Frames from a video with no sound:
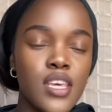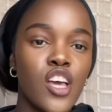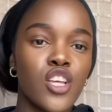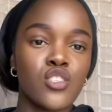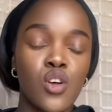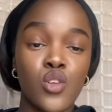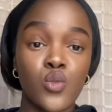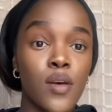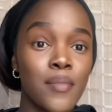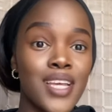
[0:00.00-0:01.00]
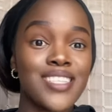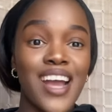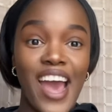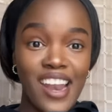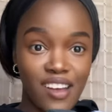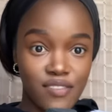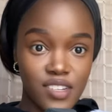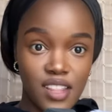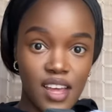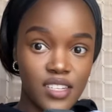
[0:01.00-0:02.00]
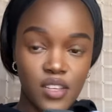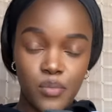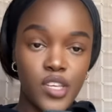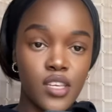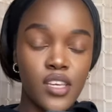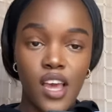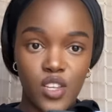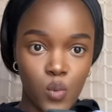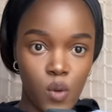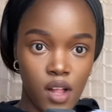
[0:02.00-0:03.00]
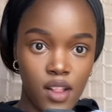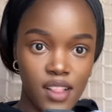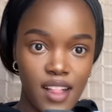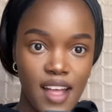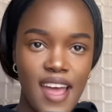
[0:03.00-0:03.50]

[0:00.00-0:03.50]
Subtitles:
Her songs were amazing. I loved that EP as well.